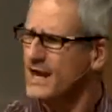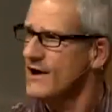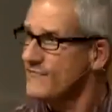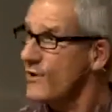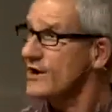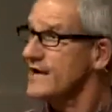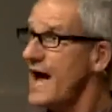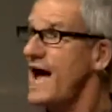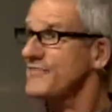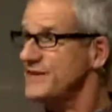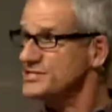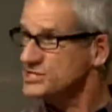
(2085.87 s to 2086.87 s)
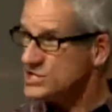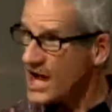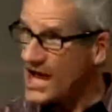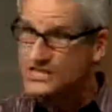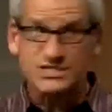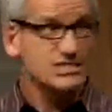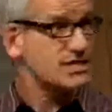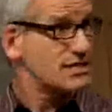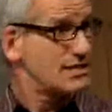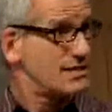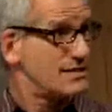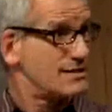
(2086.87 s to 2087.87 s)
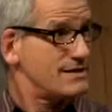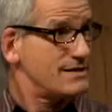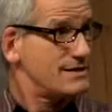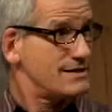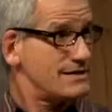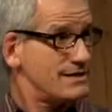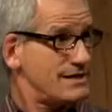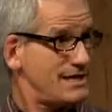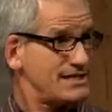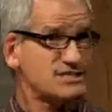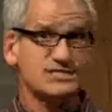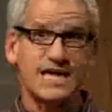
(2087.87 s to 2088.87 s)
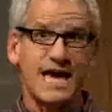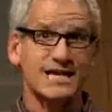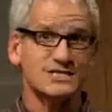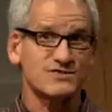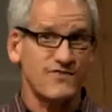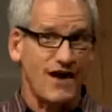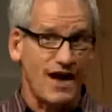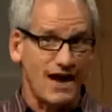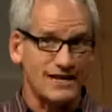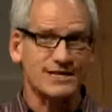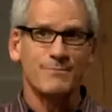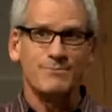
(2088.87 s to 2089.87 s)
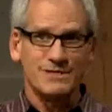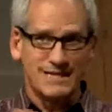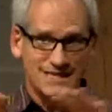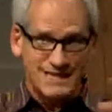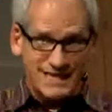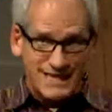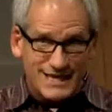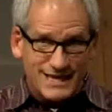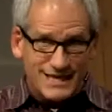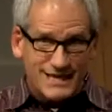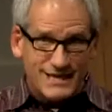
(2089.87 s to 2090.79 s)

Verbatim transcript: For God the just is satisfied completely